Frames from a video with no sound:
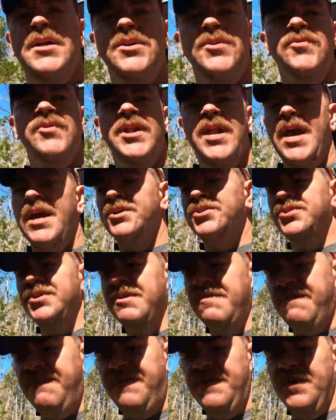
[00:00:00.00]
And you can
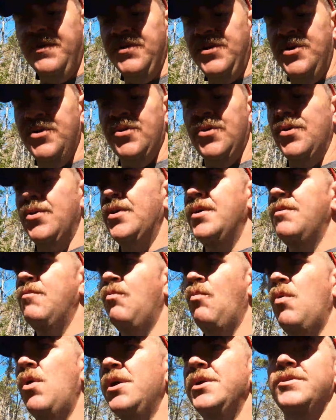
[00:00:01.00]
actually fill your
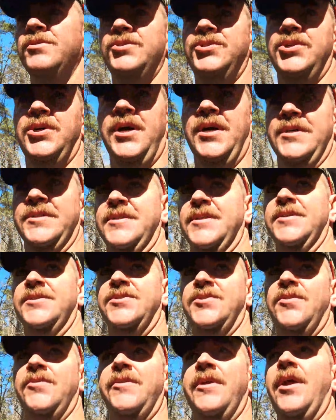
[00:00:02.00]
water jugs
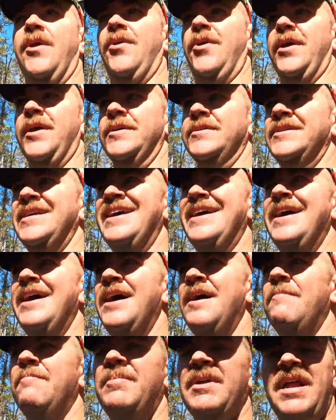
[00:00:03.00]
at certain areas,
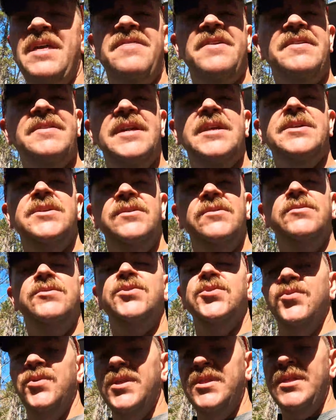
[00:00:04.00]
but I think they
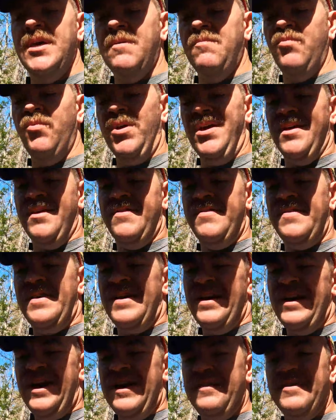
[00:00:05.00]
do treat them with,
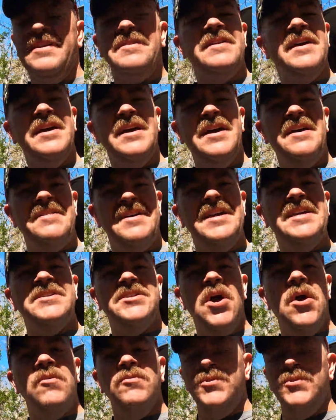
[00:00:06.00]
I think it's